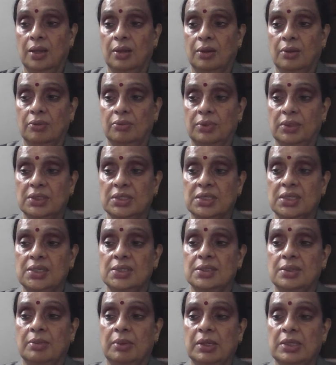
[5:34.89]
Now we'll see
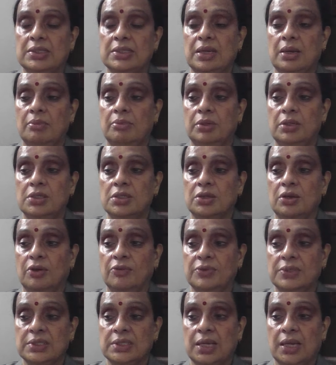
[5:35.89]
some examples
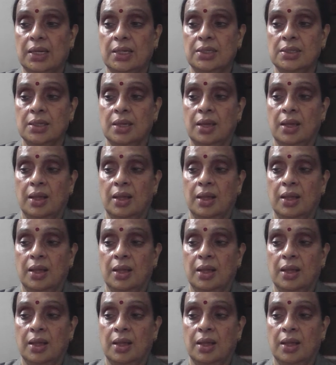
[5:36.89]
of sight.